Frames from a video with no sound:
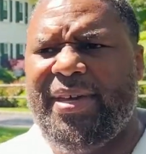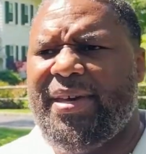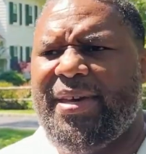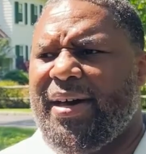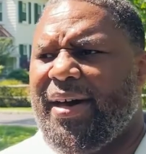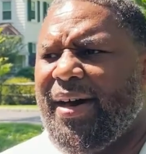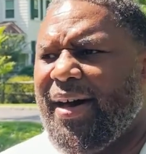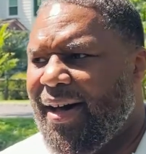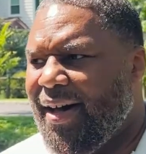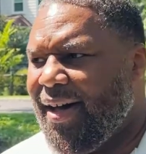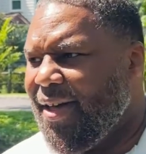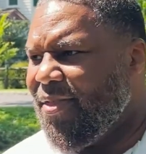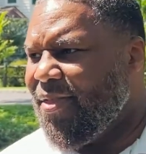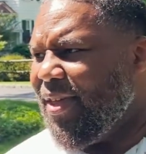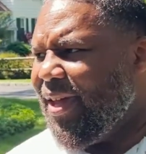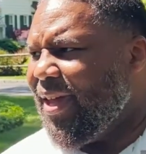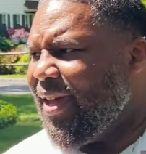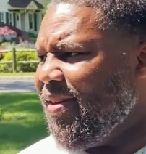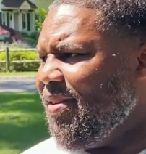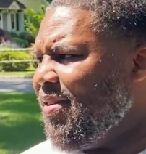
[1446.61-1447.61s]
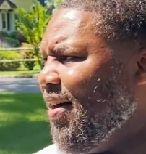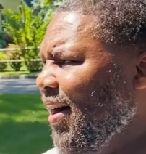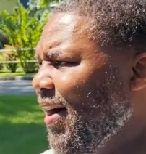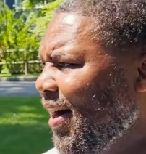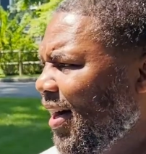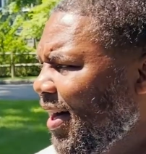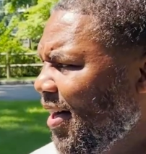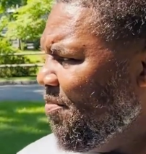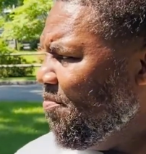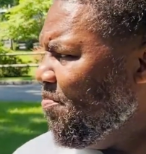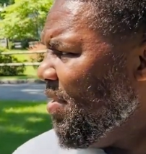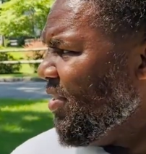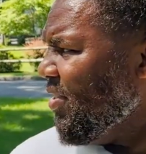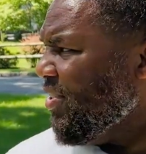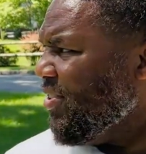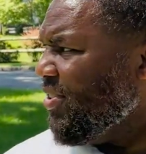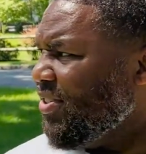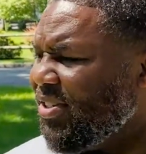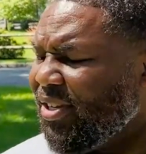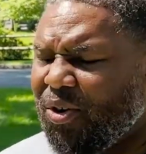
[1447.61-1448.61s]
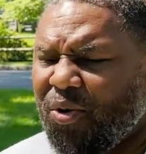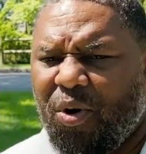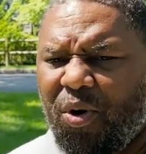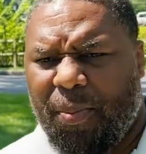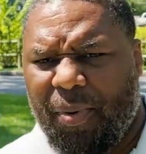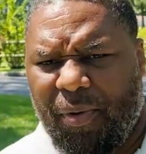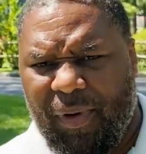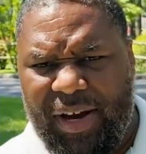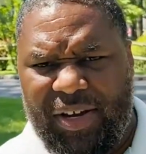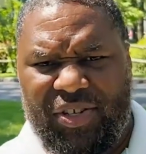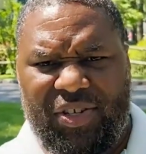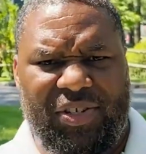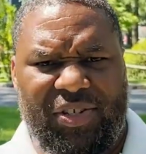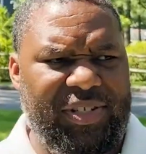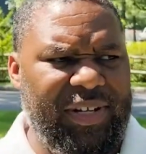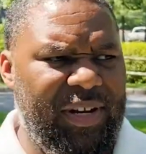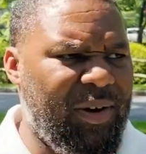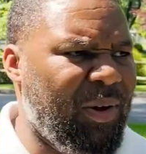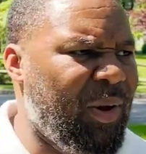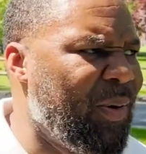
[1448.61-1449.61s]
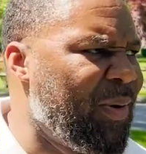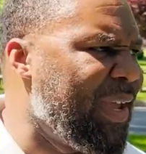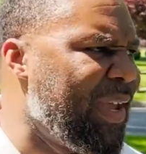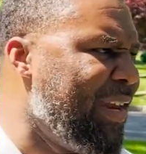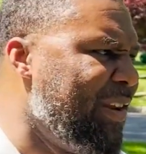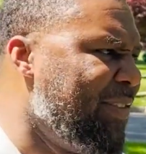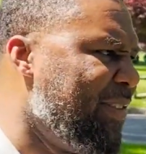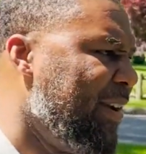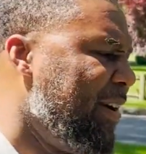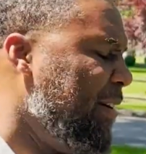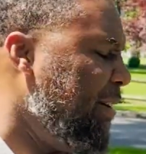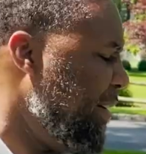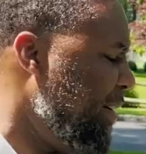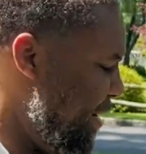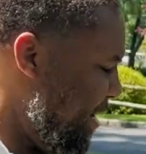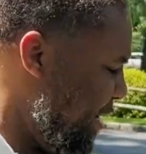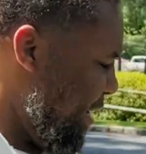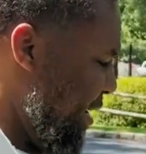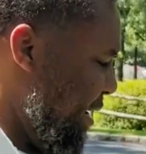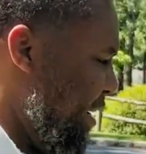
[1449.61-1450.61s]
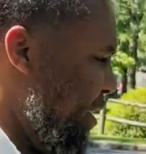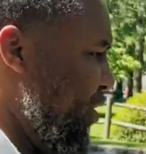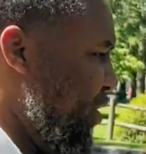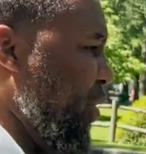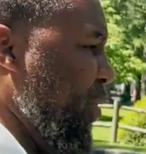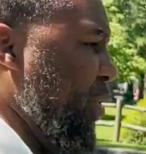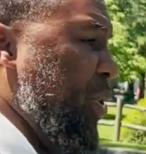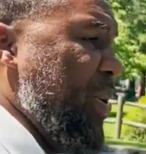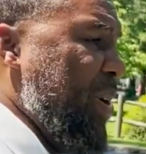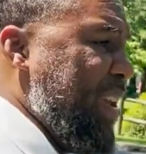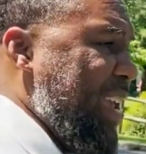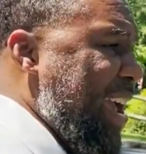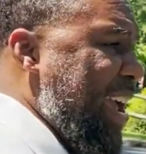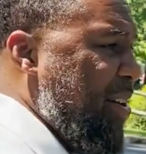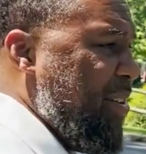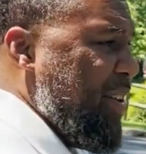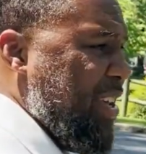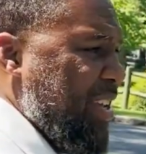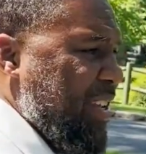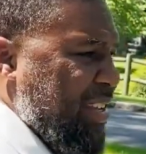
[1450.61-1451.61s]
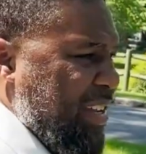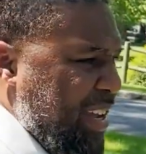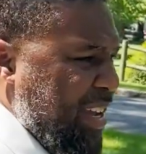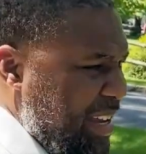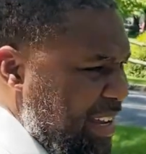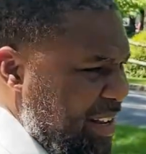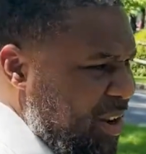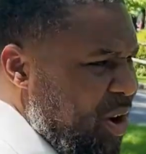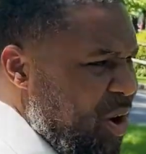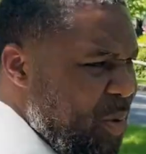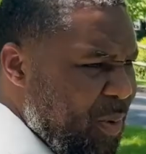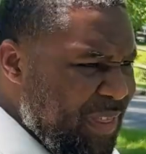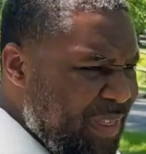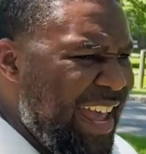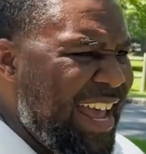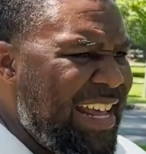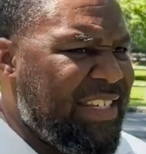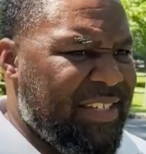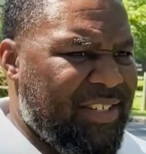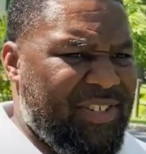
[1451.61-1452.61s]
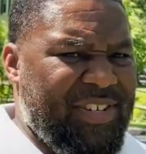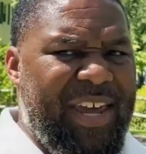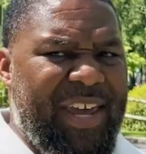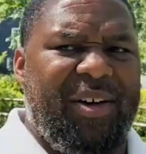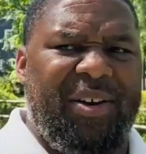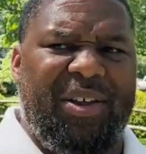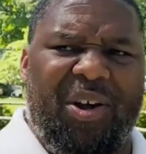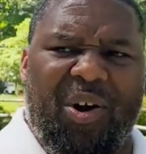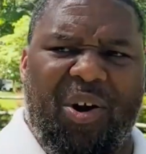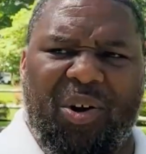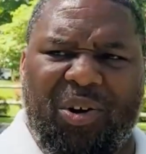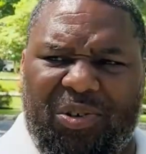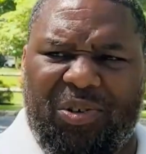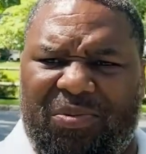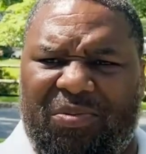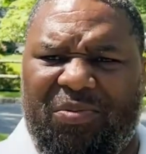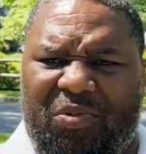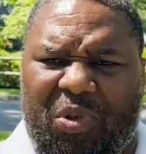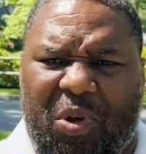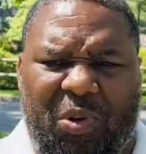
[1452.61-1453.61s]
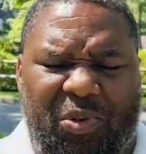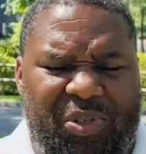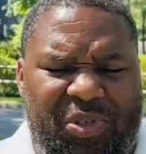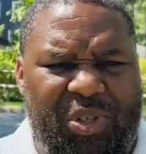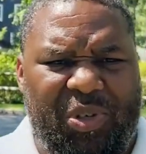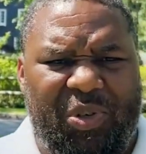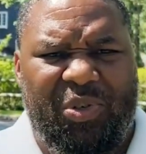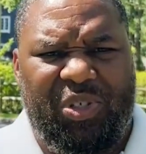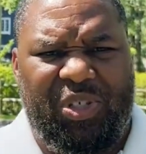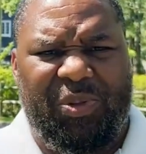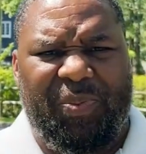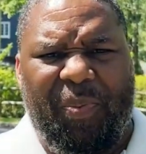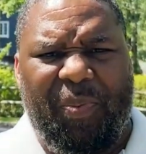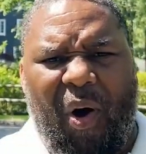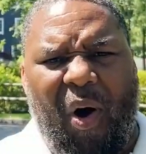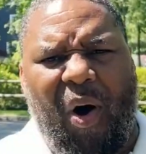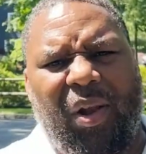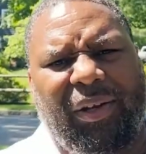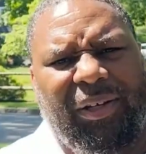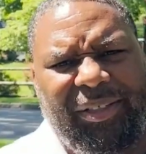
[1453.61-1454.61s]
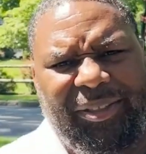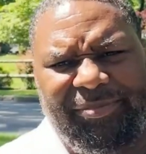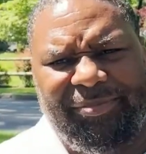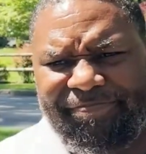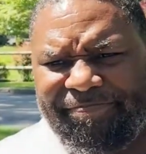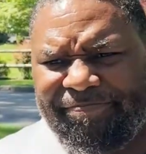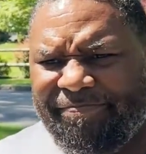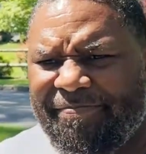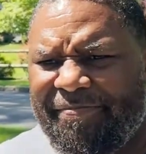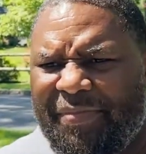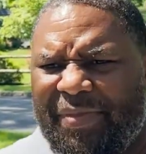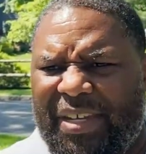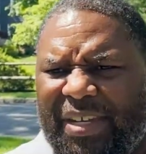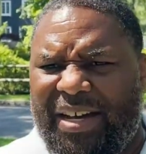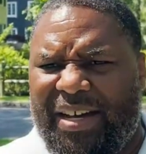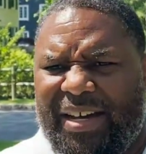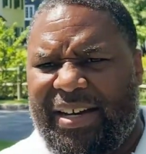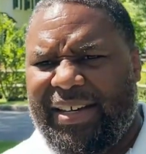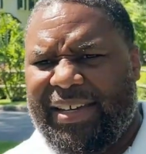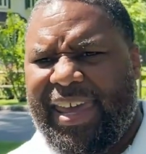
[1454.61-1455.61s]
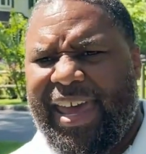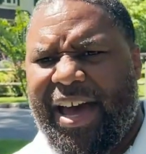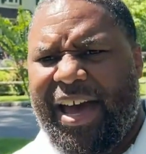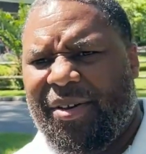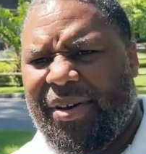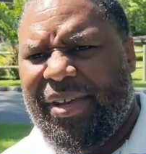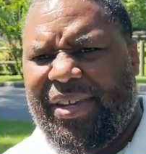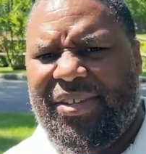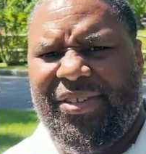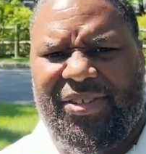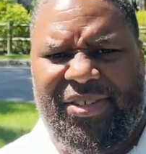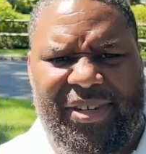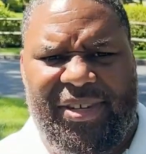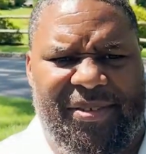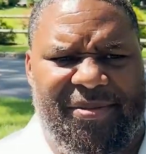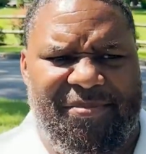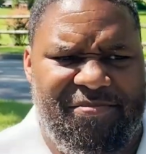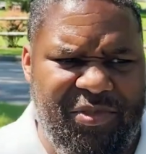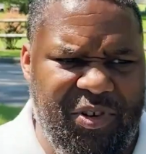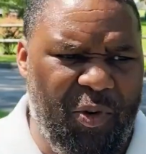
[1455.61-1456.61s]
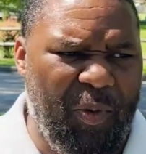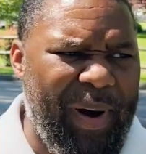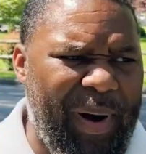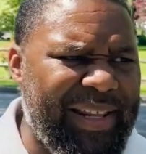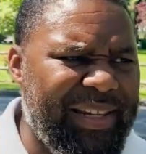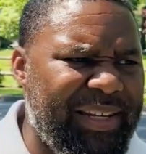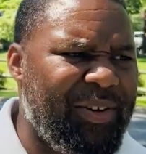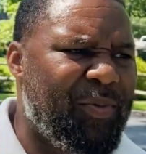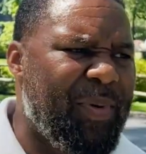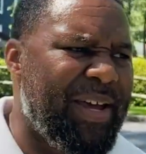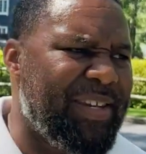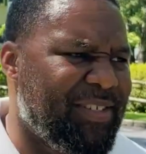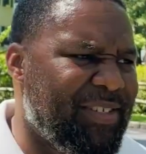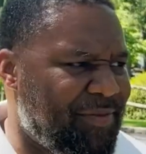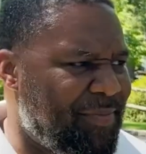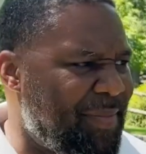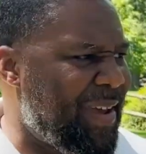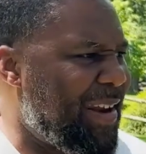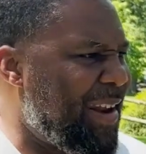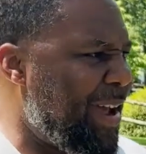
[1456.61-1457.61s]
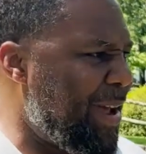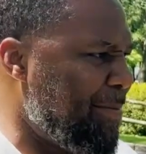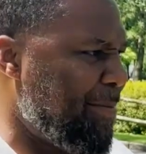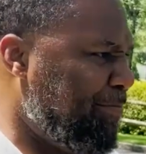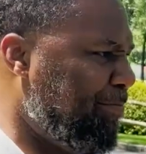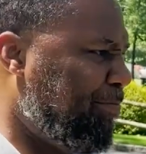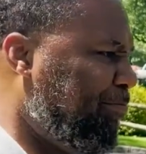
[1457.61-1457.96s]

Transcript: than businesses and corporations that are located there. So Union County, along with Essex County, are those two smaller counties directly west of Manhattan.